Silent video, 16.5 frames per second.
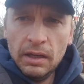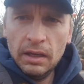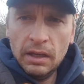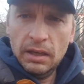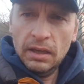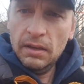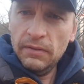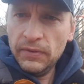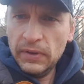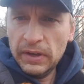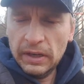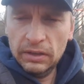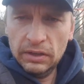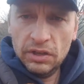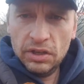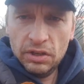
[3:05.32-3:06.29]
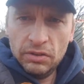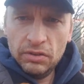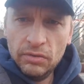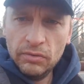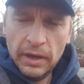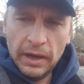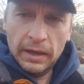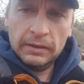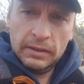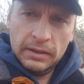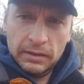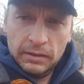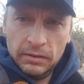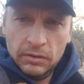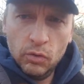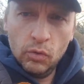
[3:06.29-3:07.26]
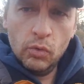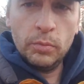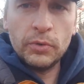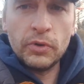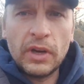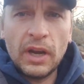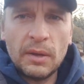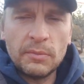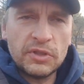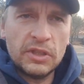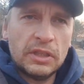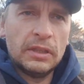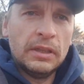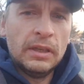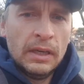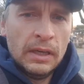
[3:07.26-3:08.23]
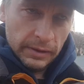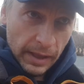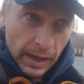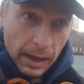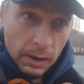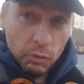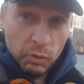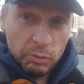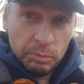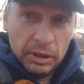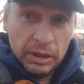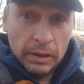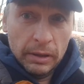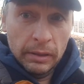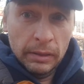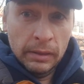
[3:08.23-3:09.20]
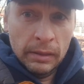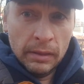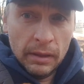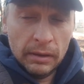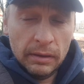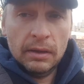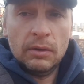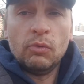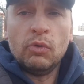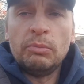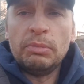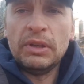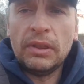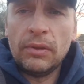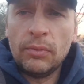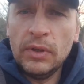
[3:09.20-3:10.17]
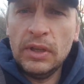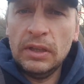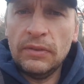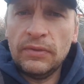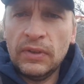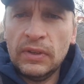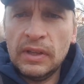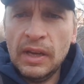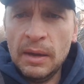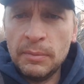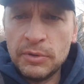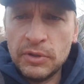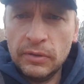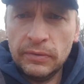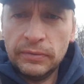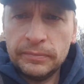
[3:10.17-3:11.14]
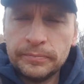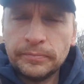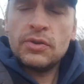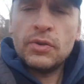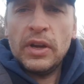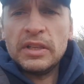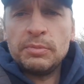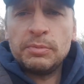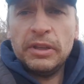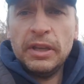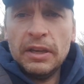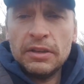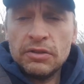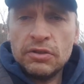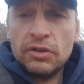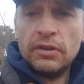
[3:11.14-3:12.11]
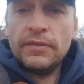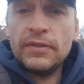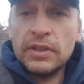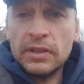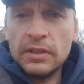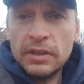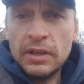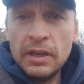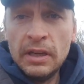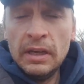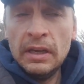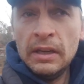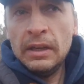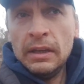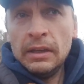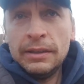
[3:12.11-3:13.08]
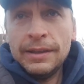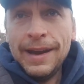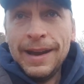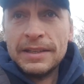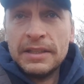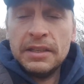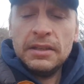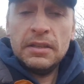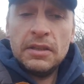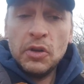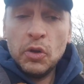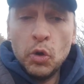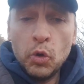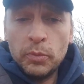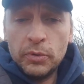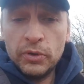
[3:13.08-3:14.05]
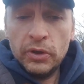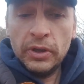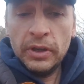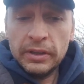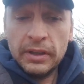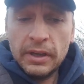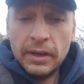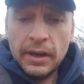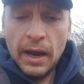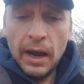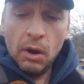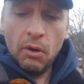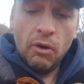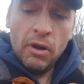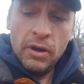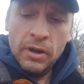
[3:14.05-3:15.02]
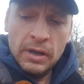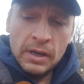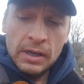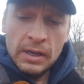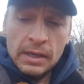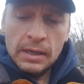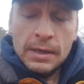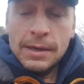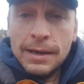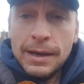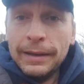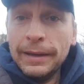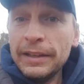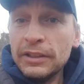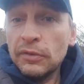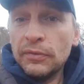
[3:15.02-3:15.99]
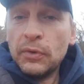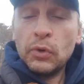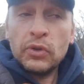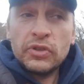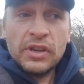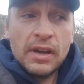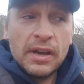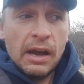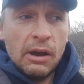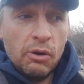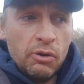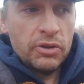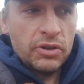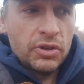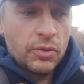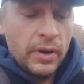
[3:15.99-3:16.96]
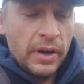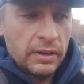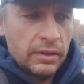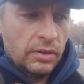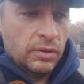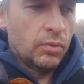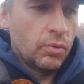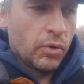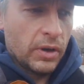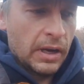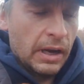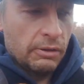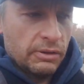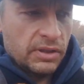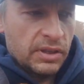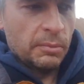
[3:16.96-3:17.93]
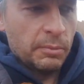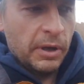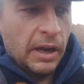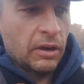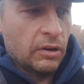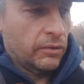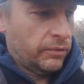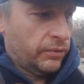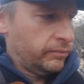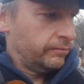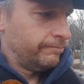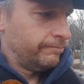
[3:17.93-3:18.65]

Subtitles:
if in addition to that Uber comes in, that would mean that there would be three different types of transportation services: taxis, Uber, and Kakao. Unless, of course, Kakao is trying to work out some kind of